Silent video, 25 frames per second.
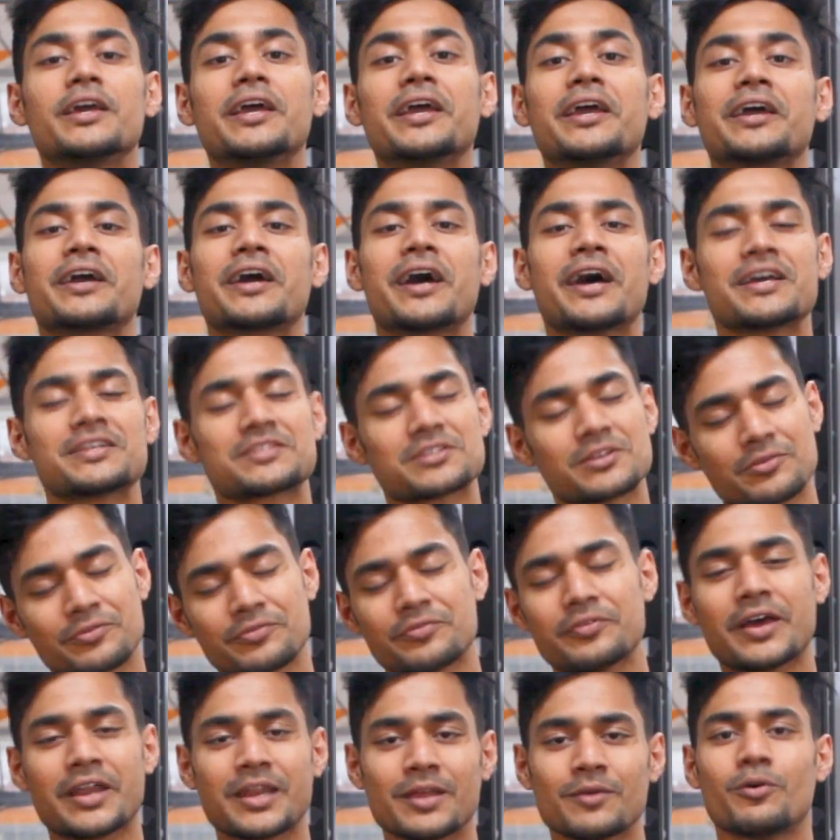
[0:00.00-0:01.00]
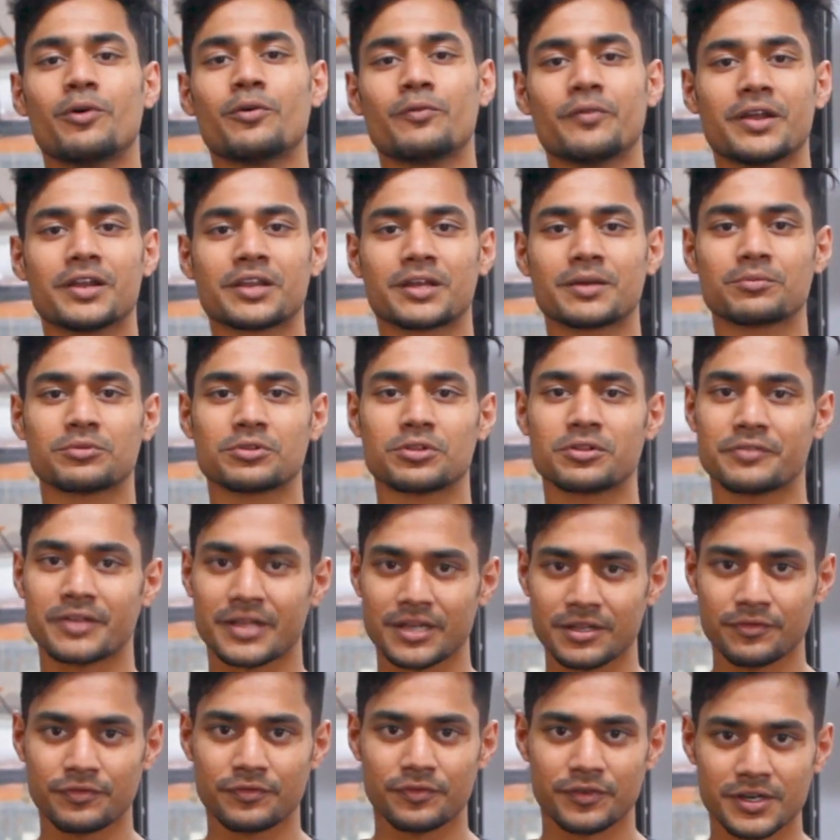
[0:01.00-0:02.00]
Hey guys, a very warm welcome to the
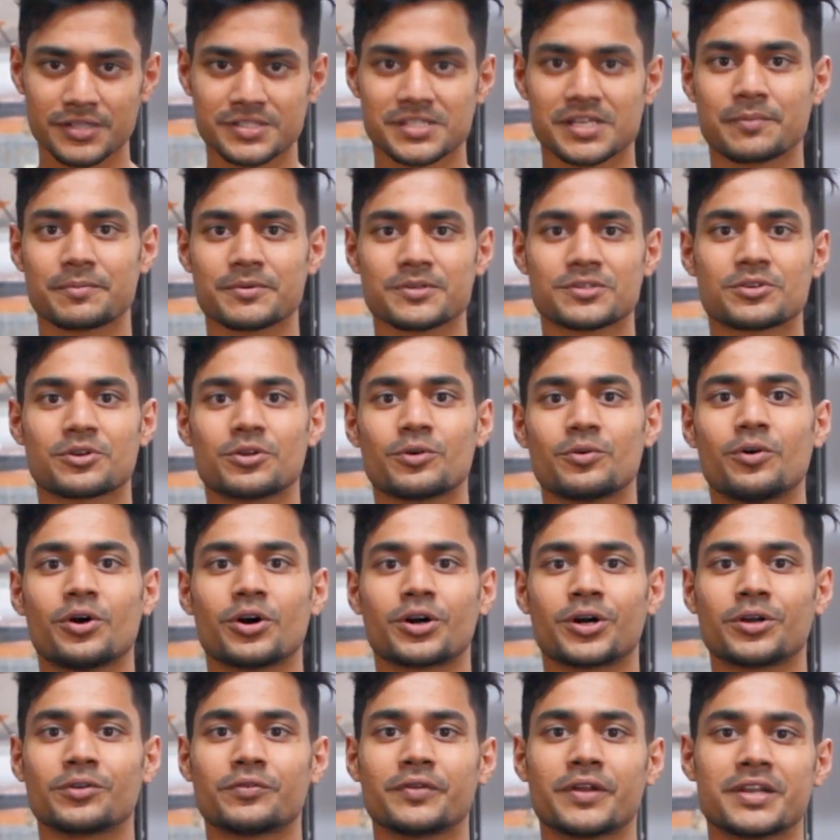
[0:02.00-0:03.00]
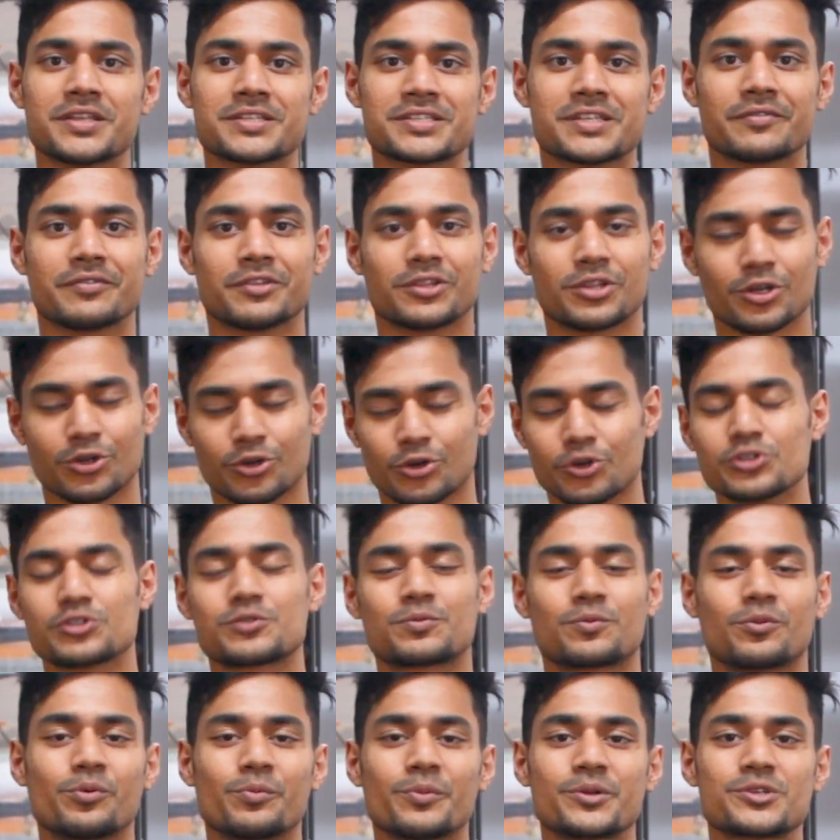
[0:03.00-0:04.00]
very first episode of Workout Wednesday with your
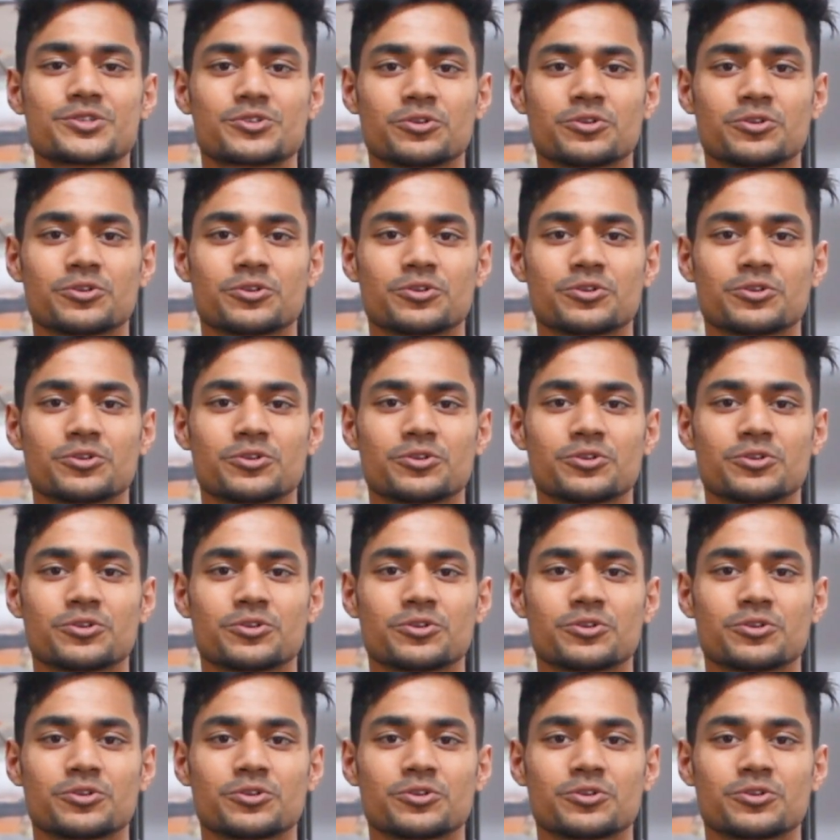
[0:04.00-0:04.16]
coach Promit